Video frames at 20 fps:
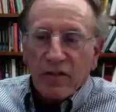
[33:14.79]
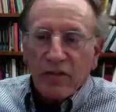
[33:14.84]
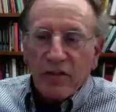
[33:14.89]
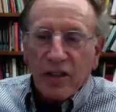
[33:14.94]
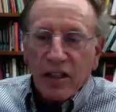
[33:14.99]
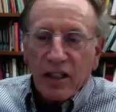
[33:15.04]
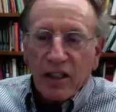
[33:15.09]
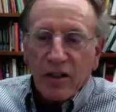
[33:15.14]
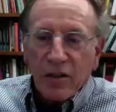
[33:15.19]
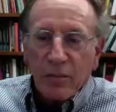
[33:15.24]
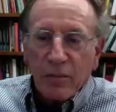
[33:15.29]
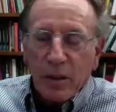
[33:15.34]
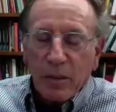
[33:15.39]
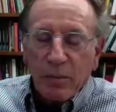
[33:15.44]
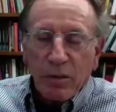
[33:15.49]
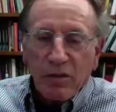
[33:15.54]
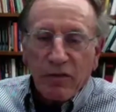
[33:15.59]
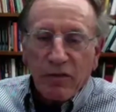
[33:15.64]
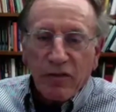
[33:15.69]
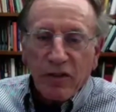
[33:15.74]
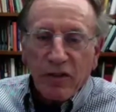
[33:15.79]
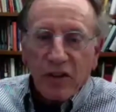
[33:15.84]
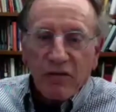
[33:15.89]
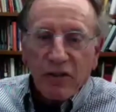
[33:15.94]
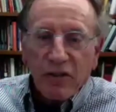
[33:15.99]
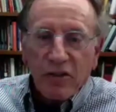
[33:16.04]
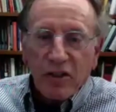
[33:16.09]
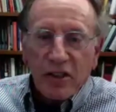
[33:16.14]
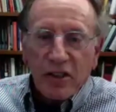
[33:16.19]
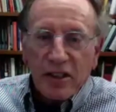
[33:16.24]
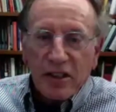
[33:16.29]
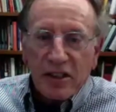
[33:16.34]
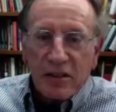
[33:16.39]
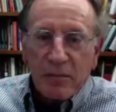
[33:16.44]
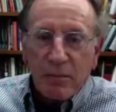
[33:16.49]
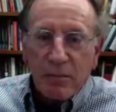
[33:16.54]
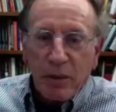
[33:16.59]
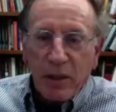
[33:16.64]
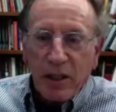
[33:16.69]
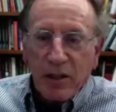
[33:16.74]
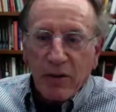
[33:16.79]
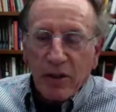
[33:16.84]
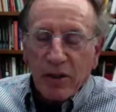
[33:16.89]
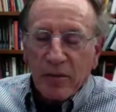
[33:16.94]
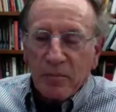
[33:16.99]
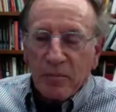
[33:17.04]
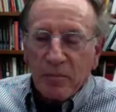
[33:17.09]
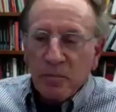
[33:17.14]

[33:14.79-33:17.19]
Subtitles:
and I know people feel very disempowered,